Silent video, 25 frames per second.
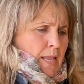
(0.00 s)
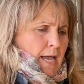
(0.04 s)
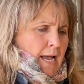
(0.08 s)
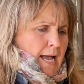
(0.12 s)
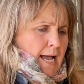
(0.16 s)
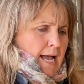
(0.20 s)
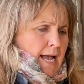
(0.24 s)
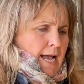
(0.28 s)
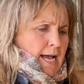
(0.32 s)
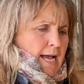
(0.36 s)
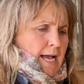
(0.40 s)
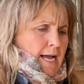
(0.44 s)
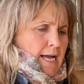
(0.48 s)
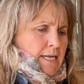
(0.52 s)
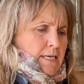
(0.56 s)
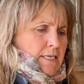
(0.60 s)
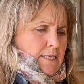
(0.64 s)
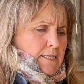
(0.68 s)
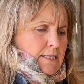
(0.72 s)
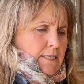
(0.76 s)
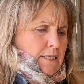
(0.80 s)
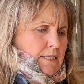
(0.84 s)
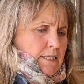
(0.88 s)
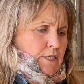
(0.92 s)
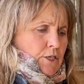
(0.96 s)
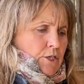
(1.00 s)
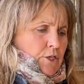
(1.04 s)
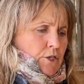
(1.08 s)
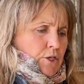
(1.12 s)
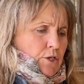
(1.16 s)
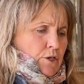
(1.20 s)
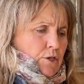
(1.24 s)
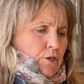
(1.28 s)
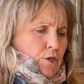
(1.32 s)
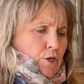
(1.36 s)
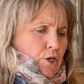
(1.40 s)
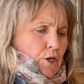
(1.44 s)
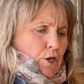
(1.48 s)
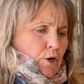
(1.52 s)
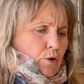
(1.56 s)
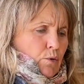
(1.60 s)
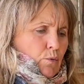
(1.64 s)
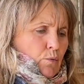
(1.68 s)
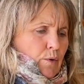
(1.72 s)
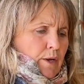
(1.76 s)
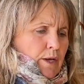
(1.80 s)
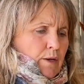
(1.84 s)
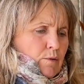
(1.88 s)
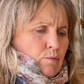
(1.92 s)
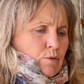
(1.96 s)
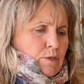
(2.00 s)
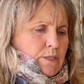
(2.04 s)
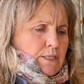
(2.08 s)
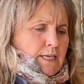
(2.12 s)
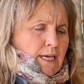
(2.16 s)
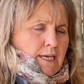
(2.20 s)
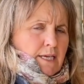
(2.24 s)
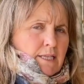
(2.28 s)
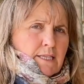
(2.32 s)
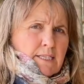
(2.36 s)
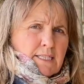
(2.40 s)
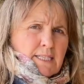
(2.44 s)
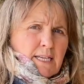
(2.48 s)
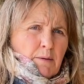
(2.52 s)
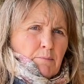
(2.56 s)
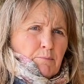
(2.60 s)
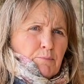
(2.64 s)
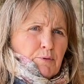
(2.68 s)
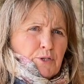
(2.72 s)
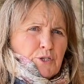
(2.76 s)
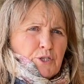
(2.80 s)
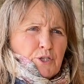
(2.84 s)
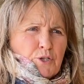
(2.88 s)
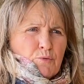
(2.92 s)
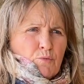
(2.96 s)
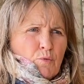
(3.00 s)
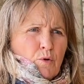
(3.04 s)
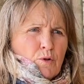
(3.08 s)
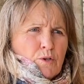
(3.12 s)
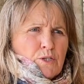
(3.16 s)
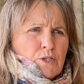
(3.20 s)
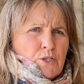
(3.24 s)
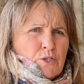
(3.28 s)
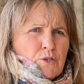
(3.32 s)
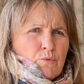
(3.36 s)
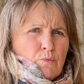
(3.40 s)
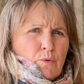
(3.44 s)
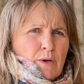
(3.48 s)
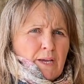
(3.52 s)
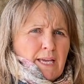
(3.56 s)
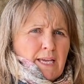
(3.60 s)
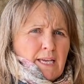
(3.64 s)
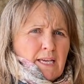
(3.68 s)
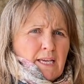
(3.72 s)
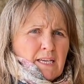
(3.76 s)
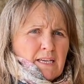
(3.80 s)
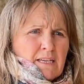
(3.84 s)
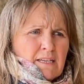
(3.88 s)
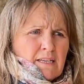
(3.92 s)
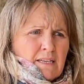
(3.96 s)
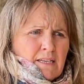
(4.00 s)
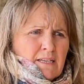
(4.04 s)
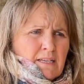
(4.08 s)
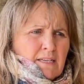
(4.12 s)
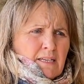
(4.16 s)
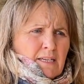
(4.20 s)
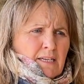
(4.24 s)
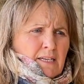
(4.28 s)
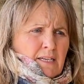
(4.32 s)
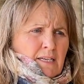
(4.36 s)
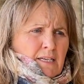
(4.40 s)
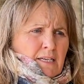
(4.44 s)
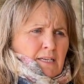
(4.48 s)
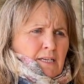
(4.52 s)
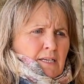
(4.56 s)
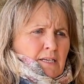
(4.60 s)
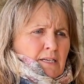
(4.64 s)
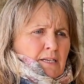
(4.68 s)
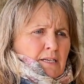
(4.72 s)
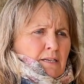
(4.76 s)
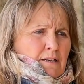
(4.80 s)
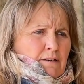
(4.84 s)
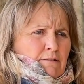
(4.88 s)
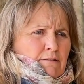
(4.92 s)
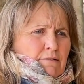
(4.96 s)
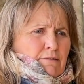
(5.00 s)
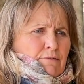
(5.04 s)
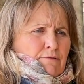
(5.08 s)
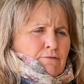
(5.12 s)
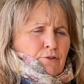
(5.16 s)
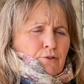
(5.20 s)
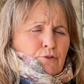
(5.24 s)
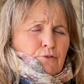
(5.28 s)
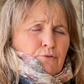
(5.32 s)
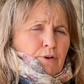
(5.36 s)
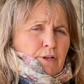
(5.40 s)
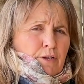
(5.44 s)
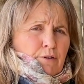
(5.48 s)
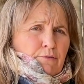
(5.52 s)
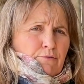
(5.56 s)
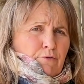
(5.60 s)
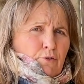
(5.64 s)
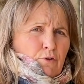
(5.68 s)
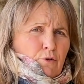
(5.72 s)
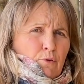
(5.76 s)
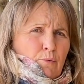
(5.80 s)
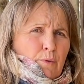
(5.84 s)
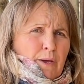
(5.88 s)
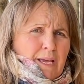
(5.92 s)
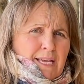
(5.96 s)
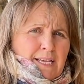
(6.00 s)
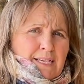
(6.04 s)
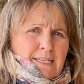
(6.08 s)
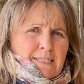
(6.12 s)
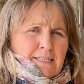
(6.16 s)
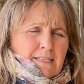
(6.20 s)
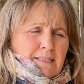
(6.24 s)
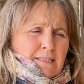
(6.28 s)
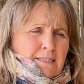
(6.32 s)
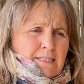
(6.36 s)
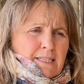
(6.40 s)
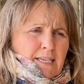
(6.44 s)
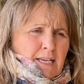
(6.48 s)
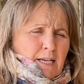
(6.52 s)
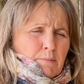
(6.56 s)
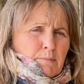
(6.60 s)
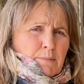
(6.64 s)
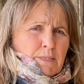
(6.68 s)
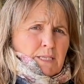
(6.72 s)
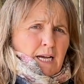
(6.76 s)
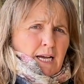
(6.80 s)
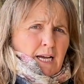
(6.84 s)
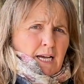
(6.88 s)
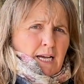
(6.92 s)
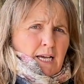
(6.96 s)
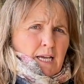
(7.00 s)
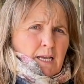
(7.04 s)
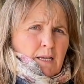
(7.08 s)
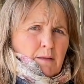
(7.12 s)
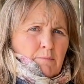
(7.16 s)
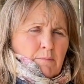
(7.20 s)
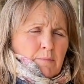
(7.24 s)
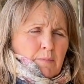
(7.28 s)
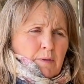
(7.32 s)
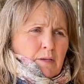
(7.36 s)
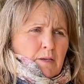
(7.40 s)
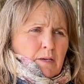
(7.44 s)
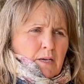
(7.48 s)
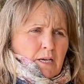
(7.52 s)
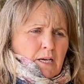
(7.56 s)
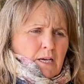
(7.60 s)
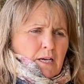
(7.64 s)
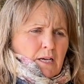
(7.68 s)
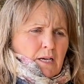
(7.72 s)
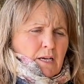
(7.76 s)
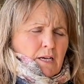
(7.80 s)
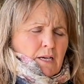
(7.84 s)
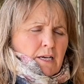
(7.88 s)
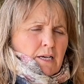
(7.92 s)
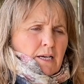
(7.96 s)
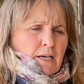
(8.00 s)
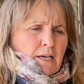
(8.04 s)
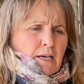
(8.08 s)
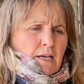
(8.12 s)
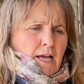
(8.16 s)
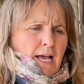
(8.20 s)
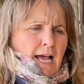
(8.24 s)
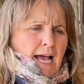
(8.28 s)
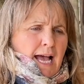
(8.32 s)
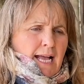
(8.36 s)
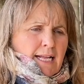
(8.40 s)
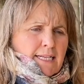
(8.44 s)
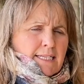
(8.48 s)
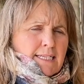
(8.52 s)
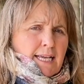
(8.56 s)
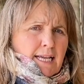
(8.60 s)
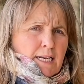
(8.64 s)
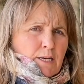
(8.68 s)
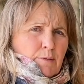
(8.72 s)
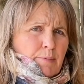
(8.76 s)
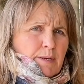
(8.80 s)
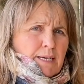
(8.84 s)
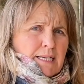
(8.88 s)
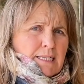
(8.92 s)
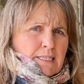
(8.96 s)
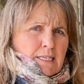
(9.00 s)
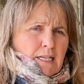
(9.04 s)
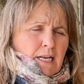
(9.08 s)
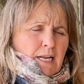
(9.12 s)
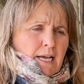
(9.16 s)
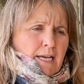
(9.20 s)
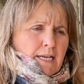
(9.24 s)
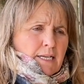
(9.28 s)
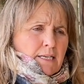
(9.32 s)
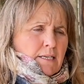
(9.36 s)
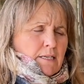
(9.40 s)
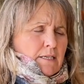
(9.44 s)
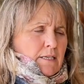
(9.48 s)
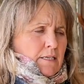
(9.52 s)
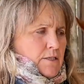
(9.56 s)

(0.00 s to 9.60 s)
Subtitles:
And we would take the temperature once a week for 3 or 4 weeks at the same time and get a baseline.